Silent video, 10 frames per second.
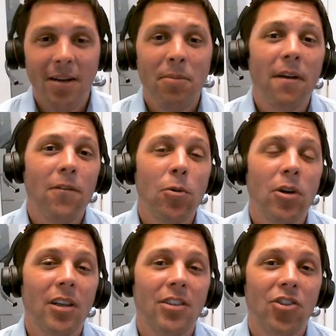But if you were
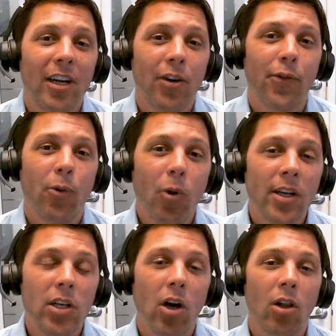to list your house for
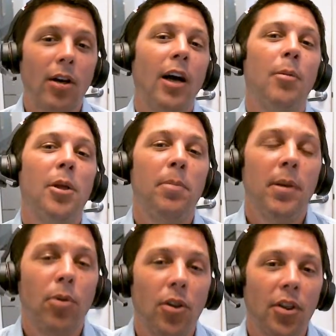$1, how many
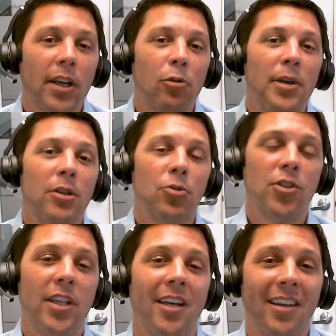people do you think would be
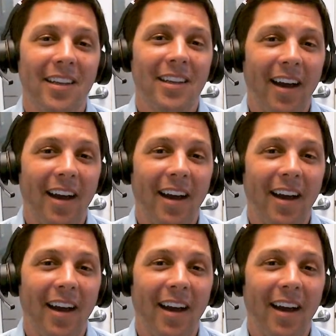interested?